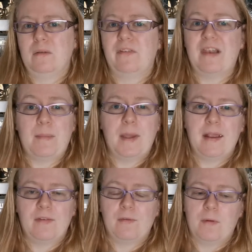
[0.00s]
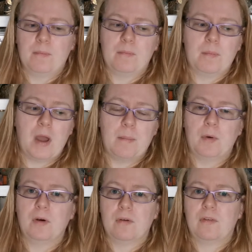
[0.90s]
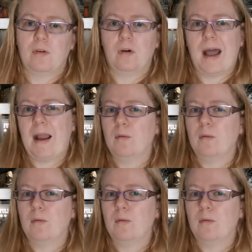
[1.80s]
snippets from her books or